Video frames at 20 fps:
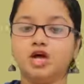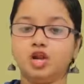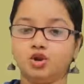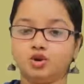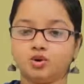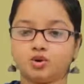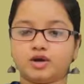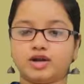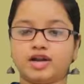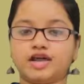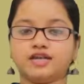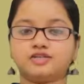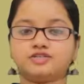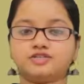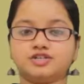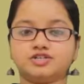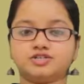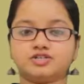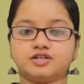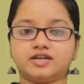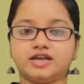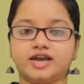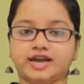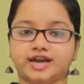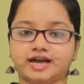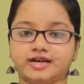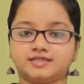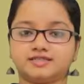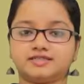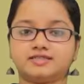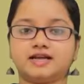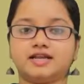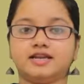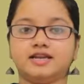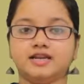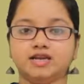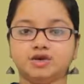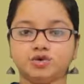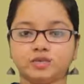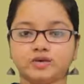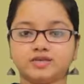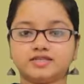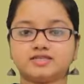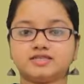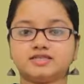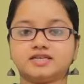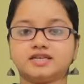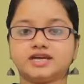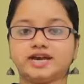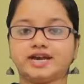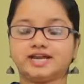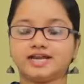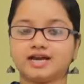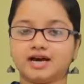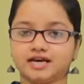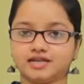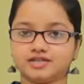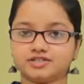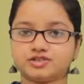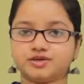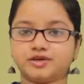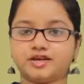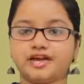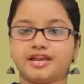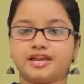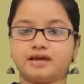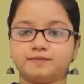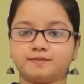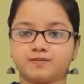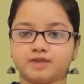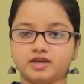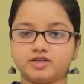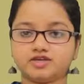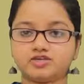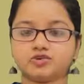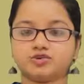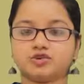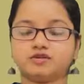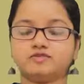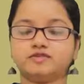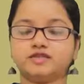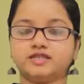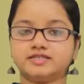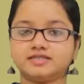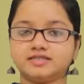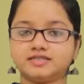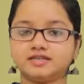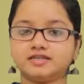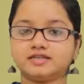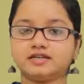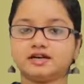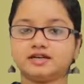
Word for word: localization as the linguistic and cultural adaptation of digital